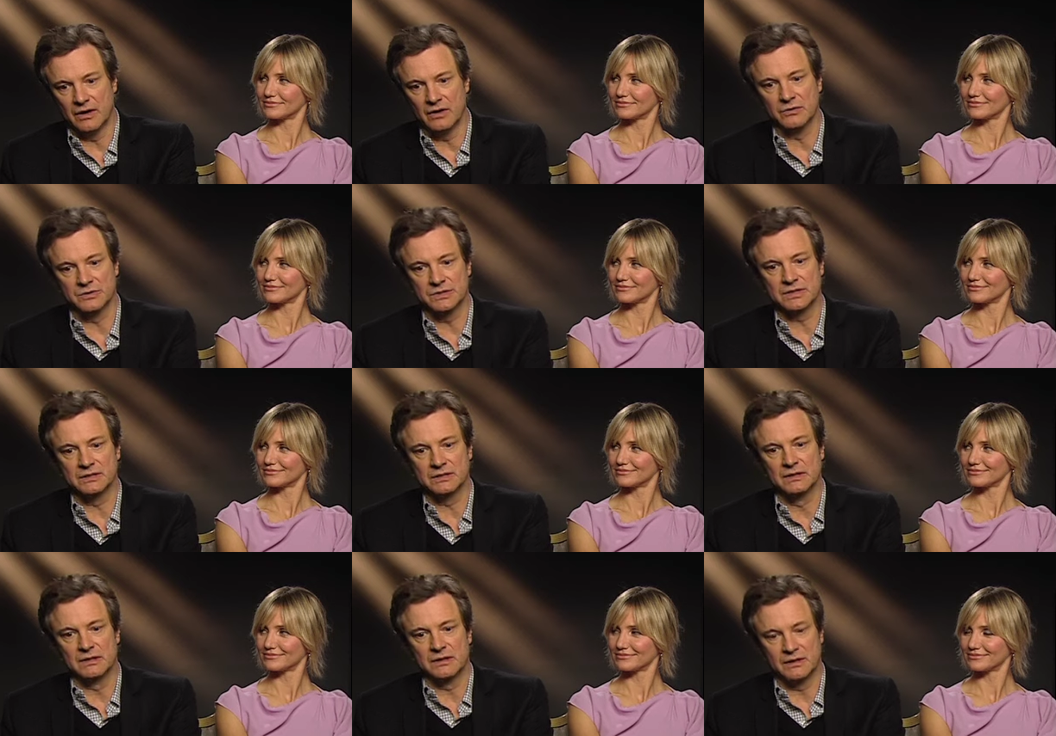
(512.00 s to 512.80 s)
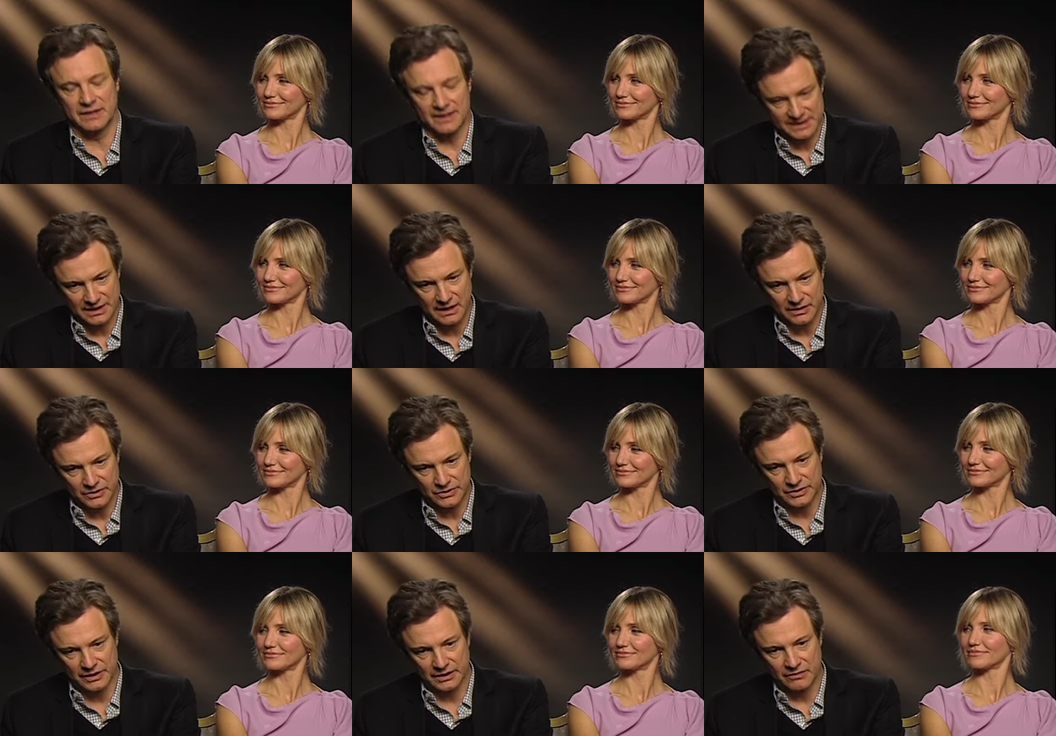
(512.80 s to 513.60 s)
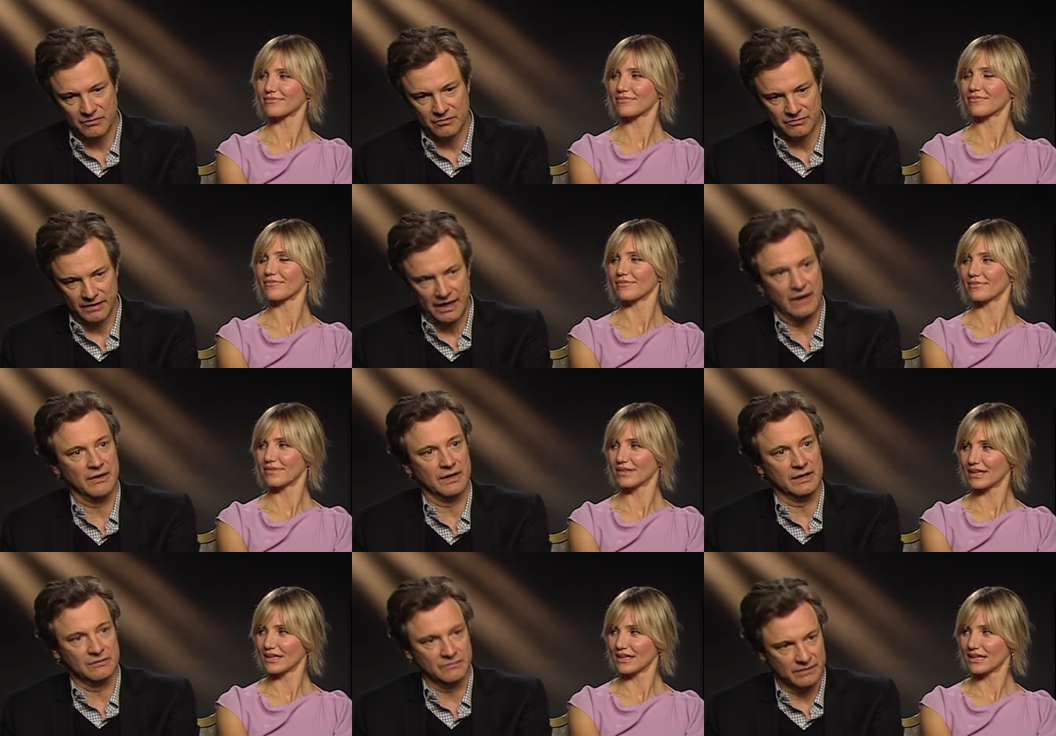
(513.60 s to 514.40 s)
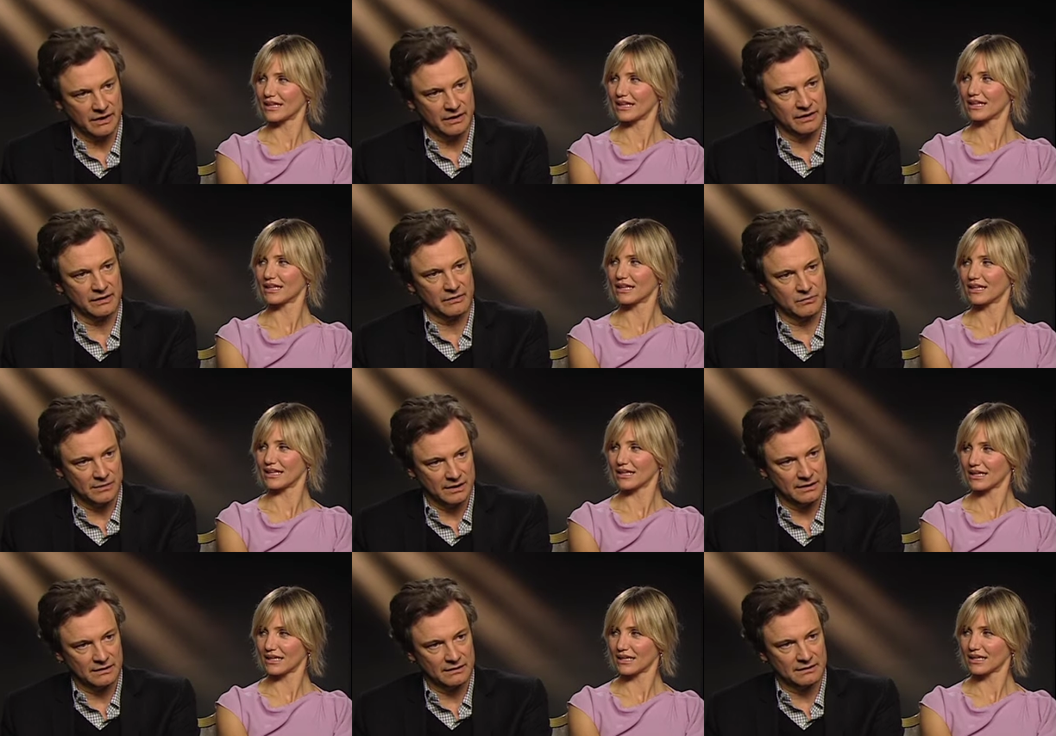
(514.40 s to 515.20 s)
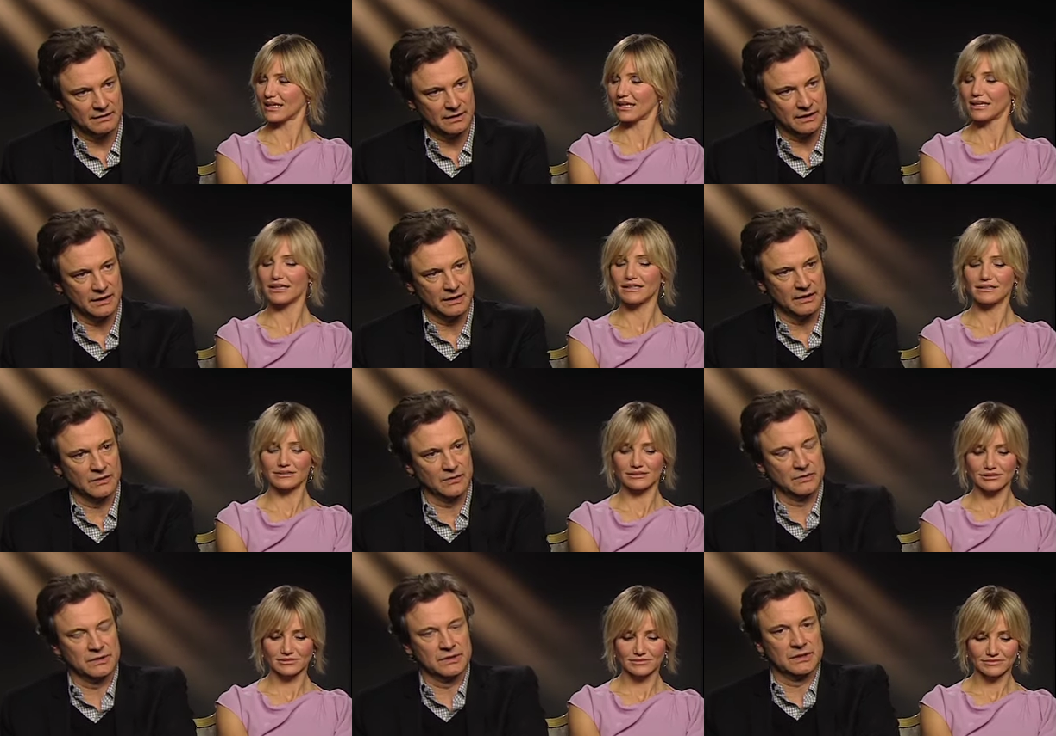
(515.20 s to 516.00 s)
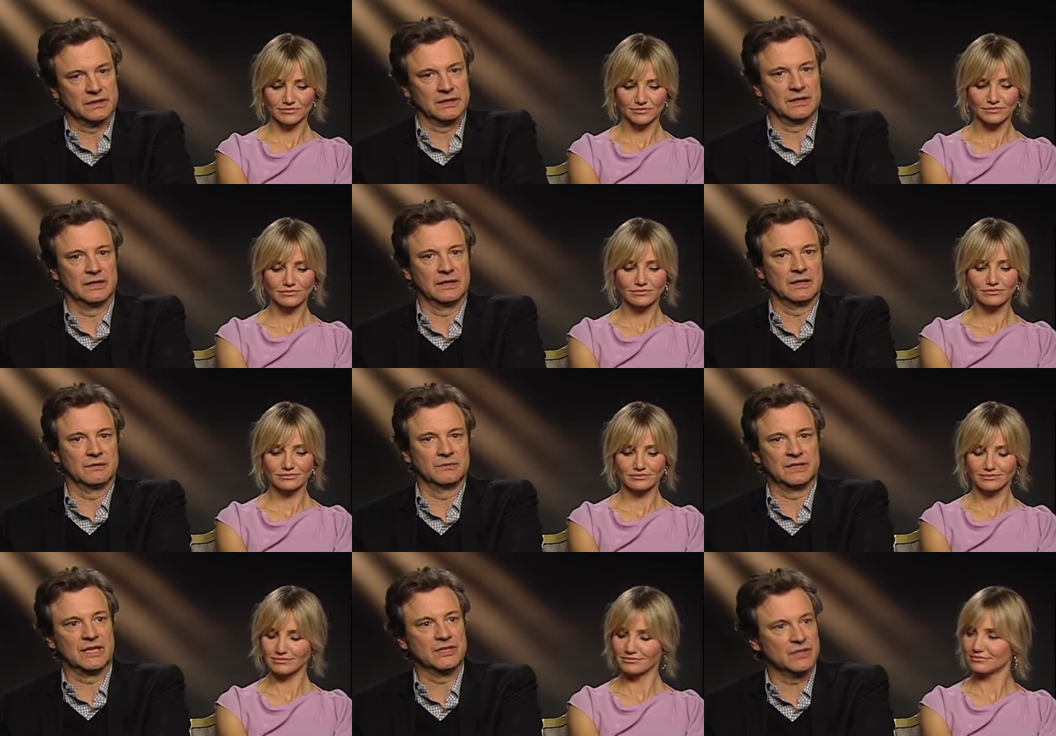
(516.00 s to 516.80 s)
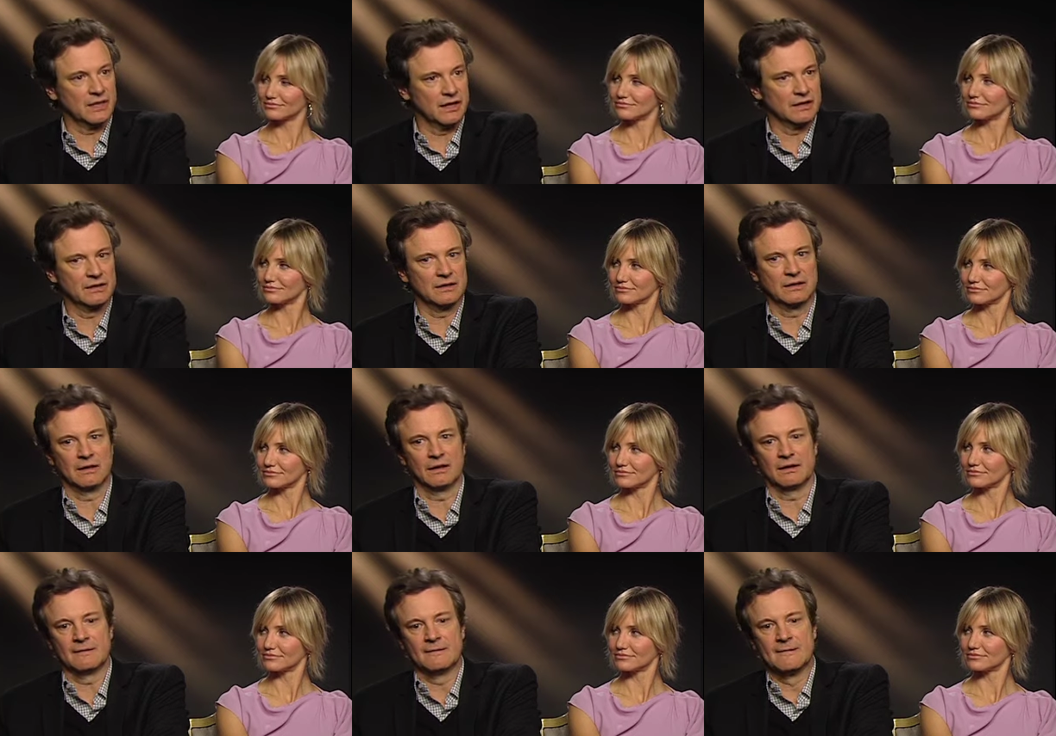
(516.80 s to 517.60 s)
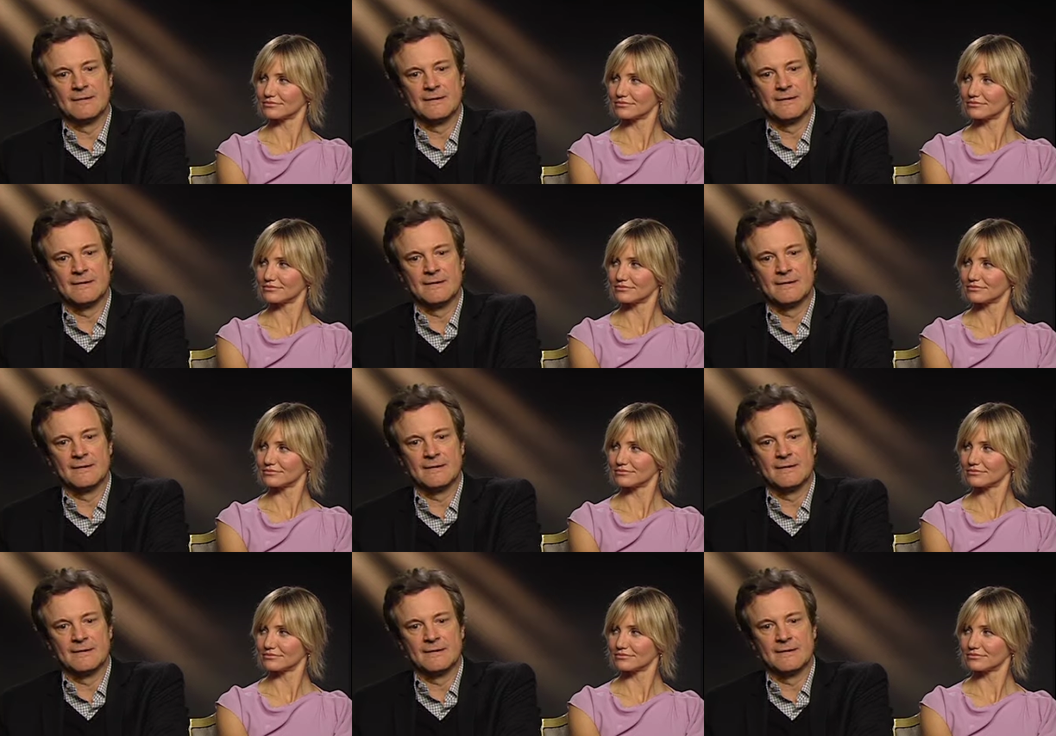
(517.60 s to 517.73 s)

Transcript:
Speaker 1: knows this country very well. He knows. He was educated here.